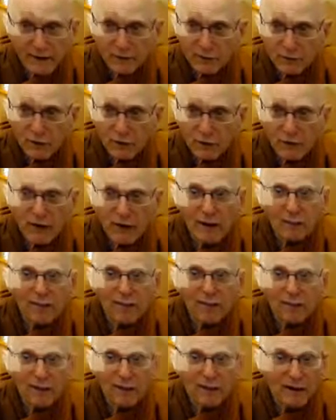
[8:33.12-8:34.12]
us go up
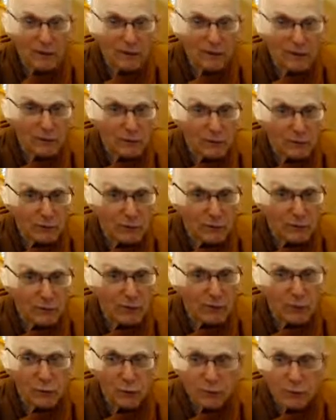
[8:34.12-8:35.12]
and down with
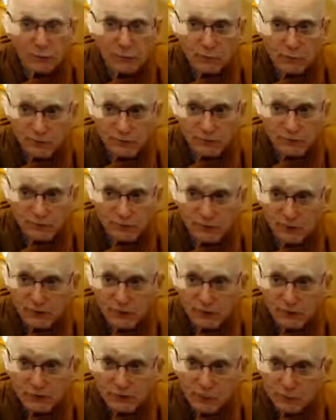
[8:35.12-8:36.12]
the
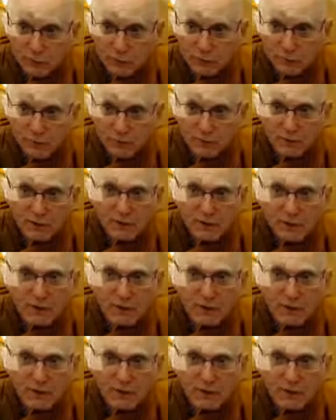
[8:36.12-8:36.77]
various moods,